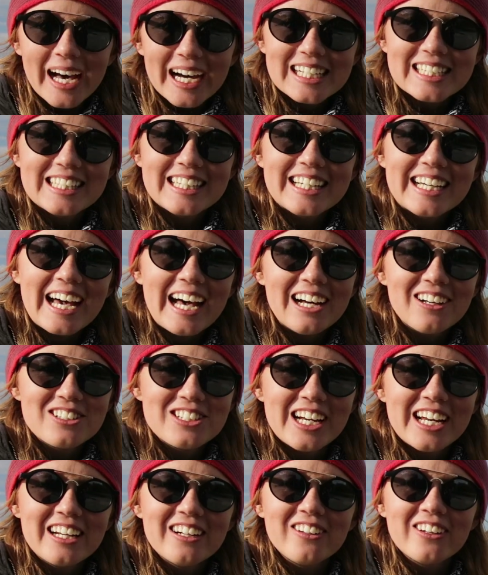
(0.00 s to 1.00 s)
back to the Gal
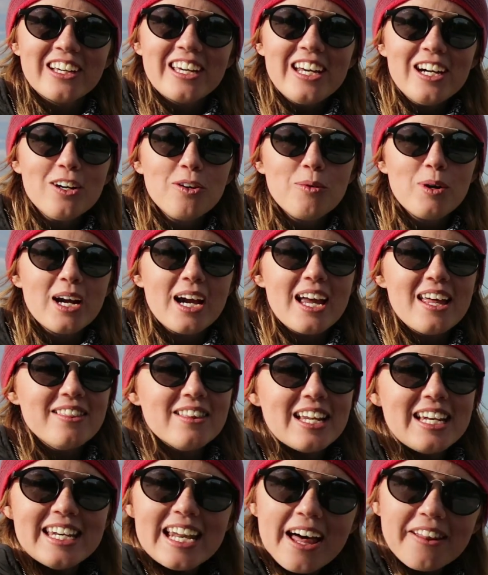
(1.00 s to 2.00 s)
Channel. Here we're
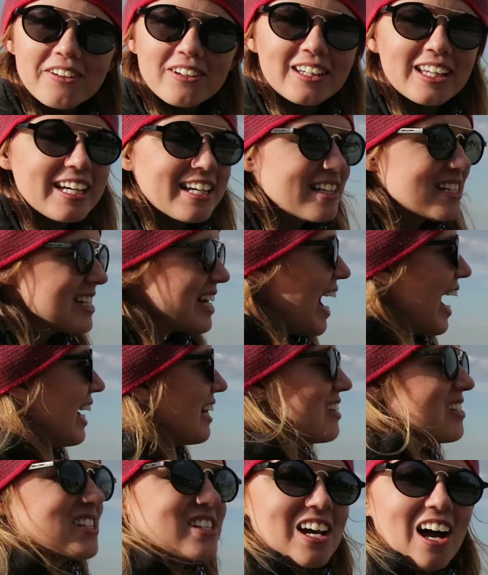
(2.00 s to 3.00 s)
in the Netherlands
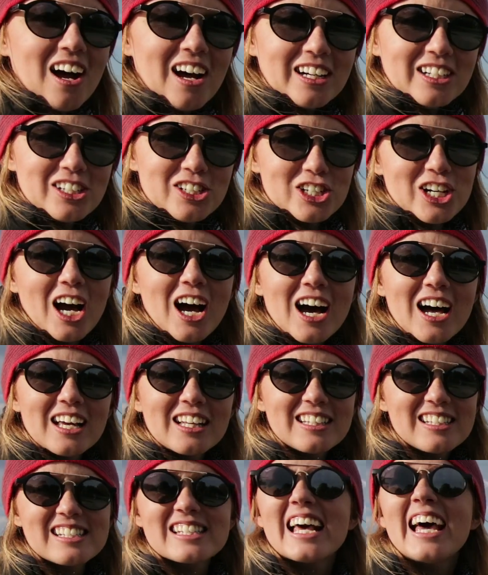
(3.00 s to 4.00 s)
at
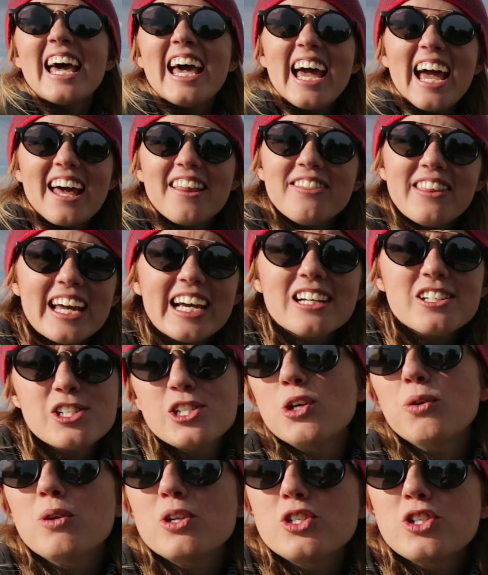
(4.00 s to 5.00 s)
Zonshans, and thanks
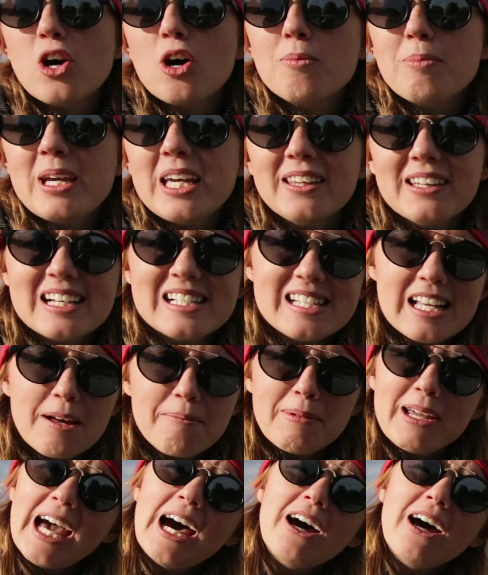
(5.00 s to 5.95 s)
to Adobe, they sent